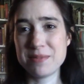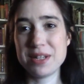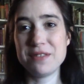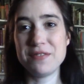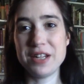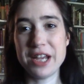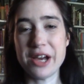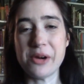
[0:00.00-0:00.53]
minute
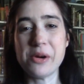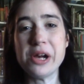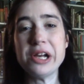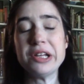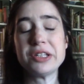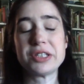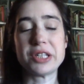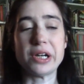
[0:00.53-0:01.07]
video.
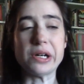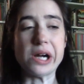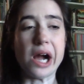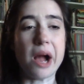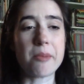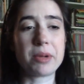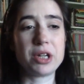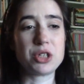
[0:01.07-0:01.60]
So
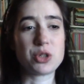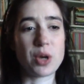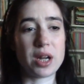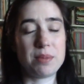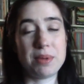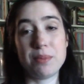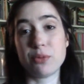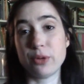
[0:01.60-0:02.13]
I'm going to try
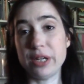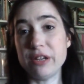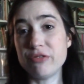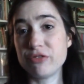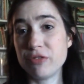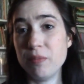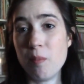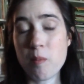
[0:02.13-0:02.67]
to be
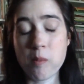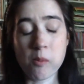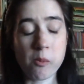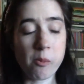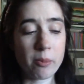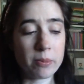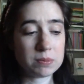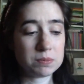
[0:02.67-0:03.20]
brief.
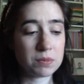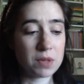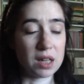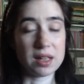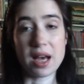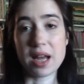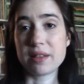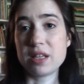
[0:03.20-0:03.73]
A
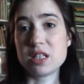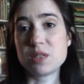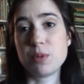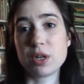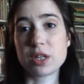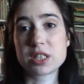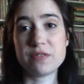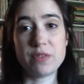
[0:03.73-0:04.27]
lot of these
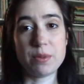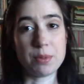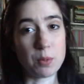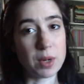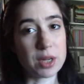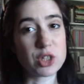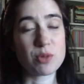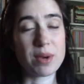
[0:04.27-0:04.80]
books, if you've been
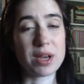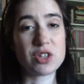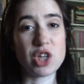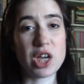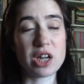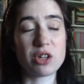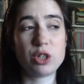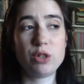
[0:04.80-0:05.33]
watching my
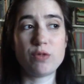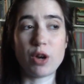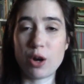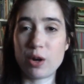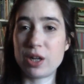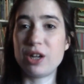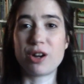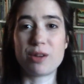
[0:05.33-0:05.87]
channel, you've
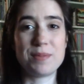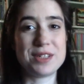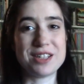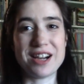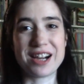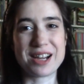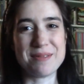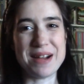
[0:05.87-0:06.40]
already heard me
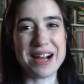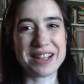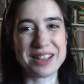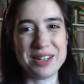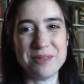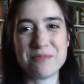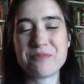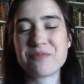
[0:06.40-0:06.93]
talk about
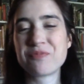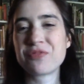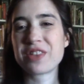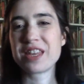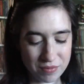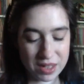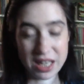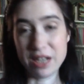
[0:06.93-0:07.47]
them.
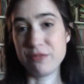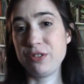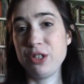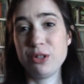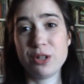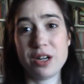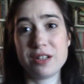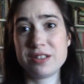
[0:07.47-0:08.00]
If
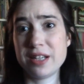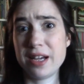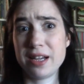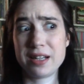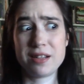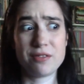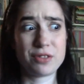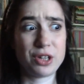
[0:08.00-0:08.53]
you are
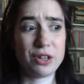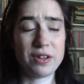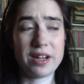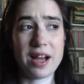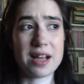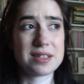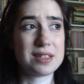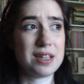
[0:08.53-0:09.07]
dying of
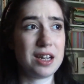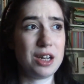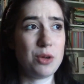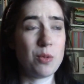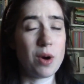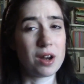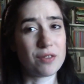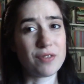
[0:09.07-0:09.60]
curiosity and you
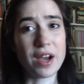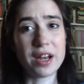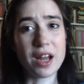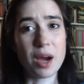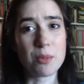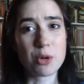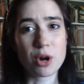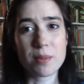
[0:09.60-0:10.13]
want to find
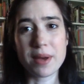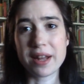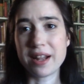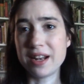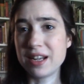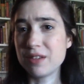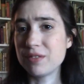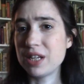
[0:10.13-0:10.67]
out more about
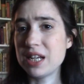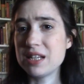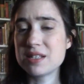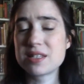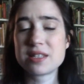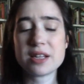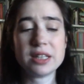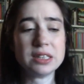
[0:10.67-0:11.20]
any of these,